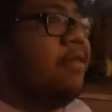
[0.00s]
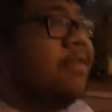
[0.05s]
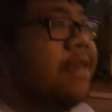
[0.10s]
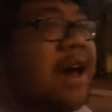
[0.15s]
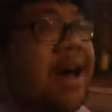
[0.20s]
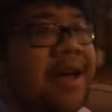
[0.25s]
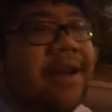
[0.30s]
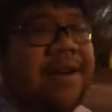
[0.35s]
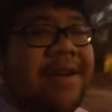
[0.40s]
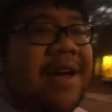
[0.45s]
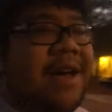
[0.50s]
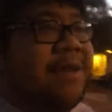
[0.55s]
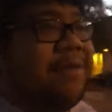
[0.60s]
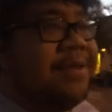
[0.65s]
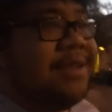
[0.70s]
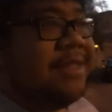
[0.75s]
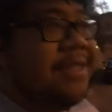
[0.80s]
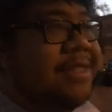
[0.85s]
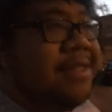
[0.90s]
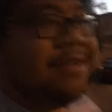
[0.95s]
thought I
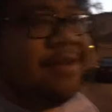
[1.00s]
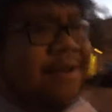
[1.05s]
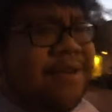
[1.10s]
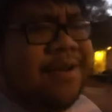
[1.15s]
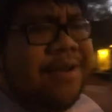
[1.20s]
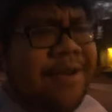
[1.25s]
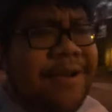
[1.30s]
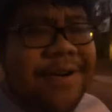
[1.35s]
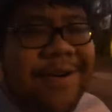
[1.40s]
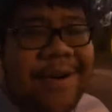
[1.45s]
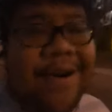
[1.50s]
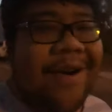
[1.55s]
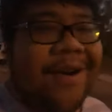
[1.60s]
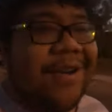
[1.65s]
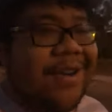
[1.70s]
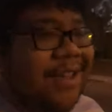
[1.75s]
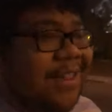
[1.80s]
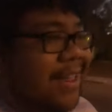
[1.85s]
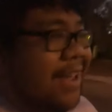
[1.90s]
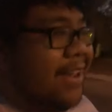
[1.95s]
was
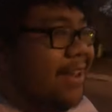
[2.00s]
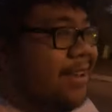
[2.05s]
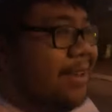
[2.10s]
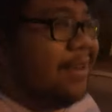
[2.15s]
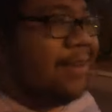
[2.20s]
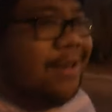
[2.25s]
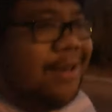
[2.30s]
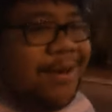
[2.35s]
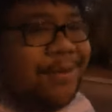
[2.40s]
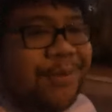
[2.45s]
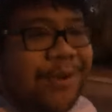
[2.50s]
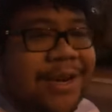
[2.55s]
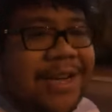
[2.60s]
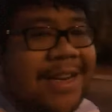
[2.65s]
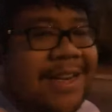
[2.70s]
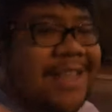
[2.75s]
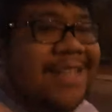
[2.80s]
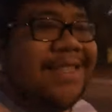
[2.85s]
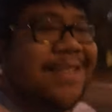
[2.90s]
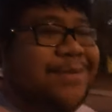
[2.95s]
already like a
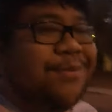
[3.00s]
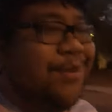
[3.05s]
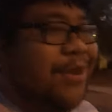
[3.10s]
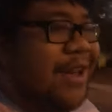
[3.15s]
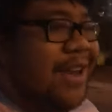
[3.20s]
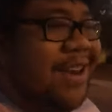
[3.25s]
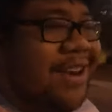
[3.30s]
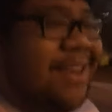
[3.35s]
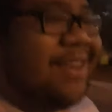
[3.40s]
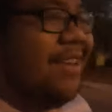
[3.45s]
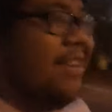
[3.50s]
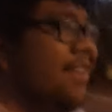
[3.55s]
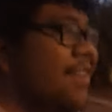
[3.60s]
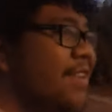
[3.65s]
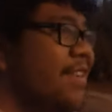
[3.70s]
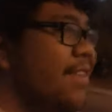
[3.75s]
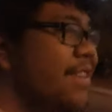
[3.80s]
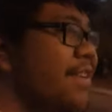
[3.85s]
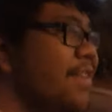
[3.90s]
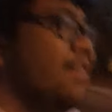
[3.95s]
pretty decent player
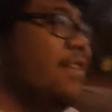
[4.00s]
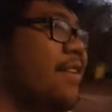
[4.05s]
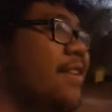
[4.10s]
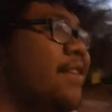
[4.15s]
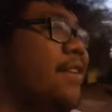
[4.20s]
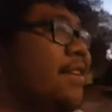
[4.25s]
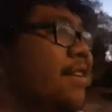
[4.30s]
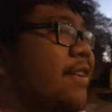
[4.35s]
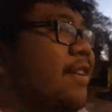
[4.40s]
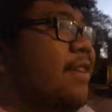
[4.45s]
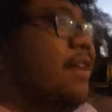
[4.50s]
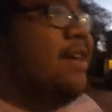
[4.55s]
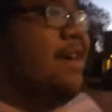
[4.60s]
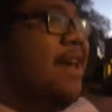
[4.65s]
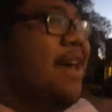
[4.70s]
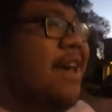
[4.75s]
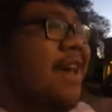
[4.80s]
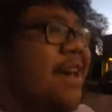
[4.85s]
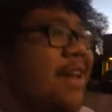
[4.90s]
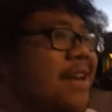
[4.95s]

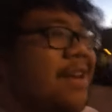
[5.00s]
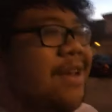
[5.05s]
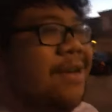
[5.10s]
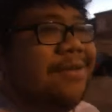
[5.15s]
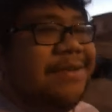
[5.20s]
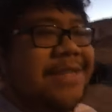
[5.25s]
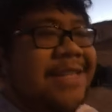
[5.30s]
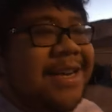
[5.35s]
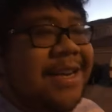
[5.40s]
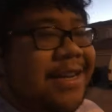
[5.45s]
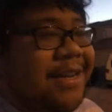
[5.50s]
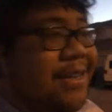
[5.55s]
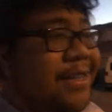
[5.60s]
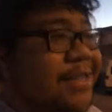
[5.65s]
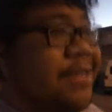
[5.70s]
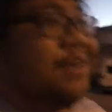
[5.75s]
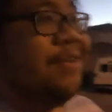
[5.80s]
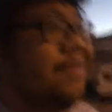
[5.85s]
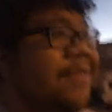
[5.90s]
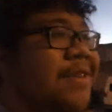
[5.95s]
and it was like a
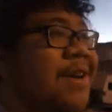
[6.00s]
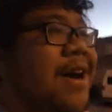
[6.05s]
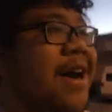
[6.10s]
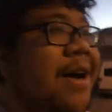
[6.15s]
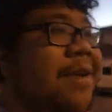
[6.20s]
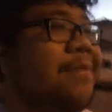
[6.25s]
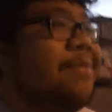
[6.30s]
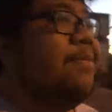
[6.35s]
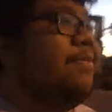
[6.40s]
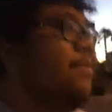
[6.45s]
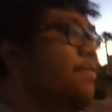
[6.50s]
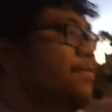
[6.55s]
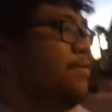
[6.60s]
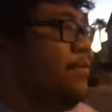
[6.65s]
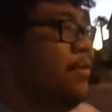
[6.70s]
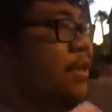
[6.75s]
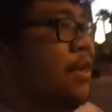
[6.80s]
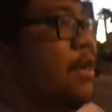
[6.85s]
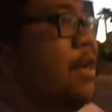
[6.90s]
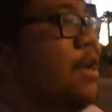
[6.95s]
deserved top.
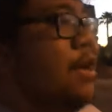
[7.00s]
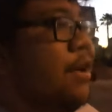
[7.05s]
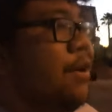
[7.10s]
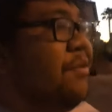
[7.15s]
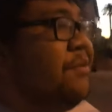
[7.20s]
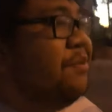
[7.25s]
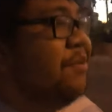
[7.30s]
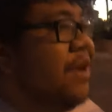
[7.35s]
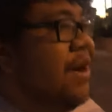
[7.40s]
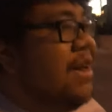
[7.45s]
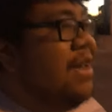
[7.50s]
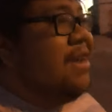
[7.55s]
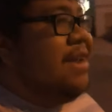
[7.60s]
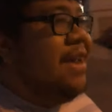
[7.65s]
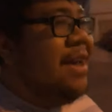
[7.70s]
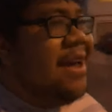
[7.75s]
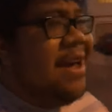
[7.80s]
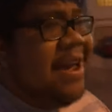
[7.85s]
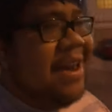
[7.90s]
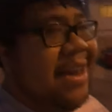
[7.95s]
But
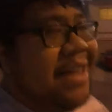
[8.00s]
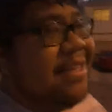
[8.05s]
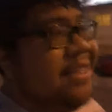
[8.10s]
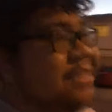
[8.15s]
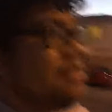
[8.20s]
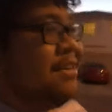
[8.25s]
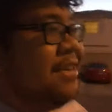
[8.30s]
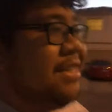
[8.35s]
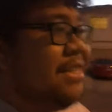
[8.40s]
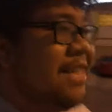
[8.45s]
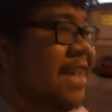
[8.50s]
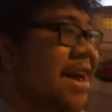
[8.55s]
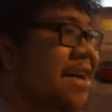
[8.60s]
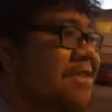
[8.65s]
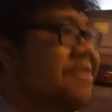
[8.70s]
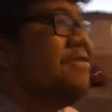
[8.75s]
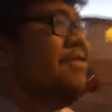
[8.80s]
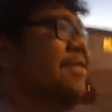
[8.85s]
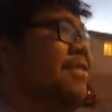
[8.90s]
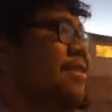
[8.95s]
I got stressed
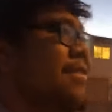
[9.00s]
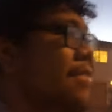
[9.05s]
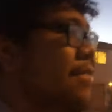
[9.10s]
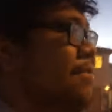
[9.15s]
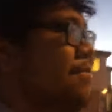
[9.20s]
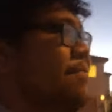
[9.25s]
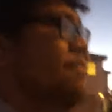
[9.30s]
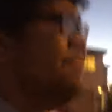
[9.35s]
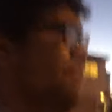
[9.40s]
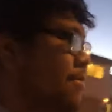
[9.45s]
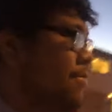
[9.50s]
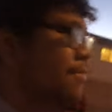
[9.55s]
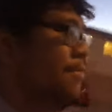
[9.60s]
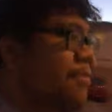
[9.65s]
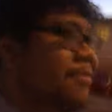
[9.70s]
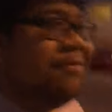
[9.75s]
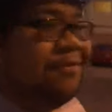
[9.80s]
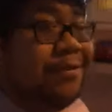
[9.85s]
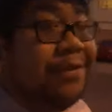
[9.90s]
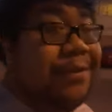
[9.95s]
out
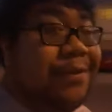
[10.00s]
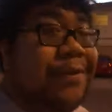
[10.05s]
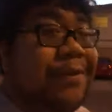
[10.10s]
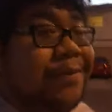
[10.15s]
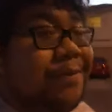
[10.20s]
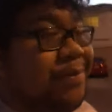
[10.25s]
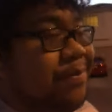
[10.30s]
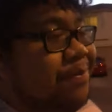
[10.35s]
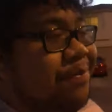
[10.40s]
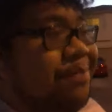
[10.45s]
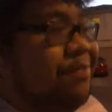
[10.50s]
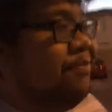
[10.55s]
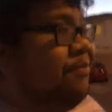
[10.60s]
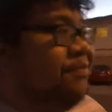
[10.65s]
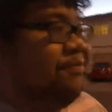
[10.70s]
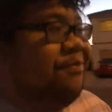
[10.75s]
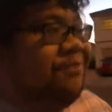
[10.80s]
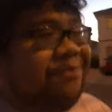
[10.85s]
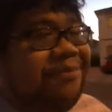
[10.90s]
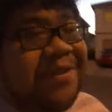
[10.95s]
for
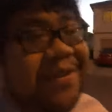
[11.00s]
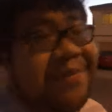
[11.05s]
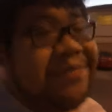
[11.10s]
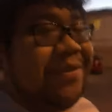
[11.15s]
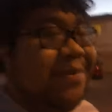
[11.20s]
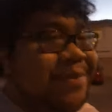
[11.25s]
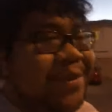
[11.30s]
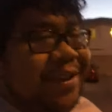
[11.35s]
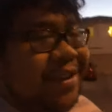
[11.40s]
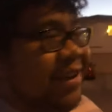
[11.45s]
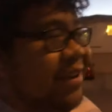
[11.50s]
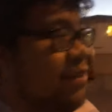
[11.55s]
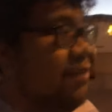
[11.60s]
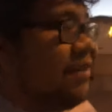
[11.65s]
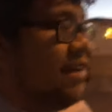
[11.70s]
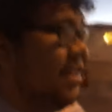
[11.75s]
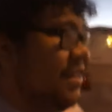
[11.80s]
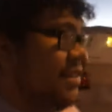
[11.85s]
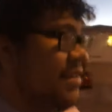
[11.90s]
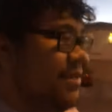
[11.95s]
50 million
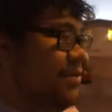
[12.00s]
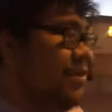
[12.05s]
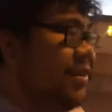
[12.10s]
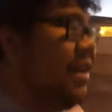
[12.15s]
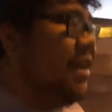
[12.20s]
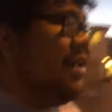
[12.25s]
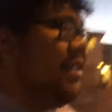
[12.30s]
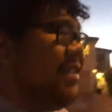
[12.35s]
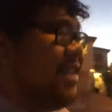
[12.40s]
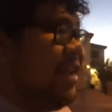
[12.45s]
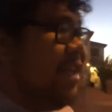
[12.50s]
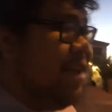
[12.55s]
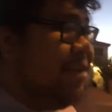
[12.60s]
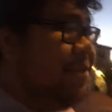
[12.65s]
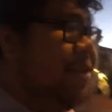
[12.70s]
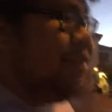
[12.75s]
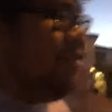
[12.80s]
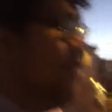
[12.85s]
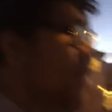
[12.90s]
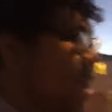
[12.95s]
events because I
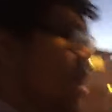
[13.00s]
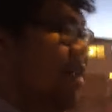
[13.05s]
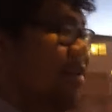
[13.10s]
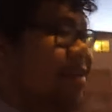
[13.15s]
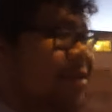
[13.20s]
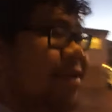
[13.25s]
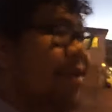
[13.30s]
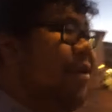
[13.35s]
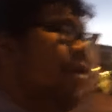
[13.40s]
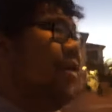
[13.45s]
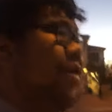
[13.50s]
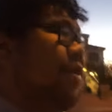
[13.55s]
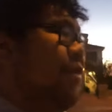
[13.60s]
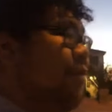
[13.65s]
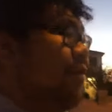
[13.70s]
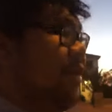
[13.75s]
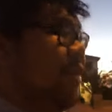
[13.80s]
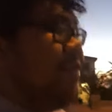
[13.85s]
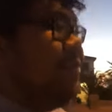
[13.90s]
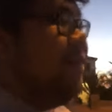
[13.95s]
kept going, man,
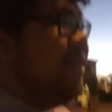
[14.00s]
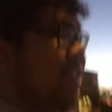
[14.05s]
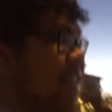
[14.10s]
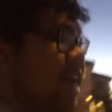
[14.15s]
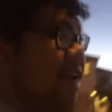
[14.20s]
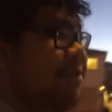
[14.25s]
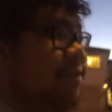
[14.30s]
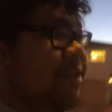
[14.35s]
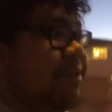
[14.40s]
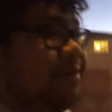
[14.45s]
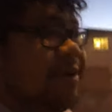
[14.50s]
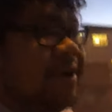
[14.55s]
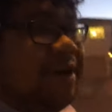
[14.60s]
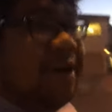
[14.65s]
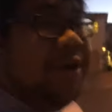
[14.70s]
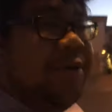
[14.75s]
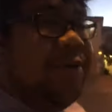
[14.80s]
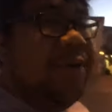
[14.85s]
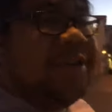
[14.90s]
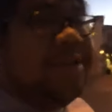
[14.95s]
when is my time going to be called?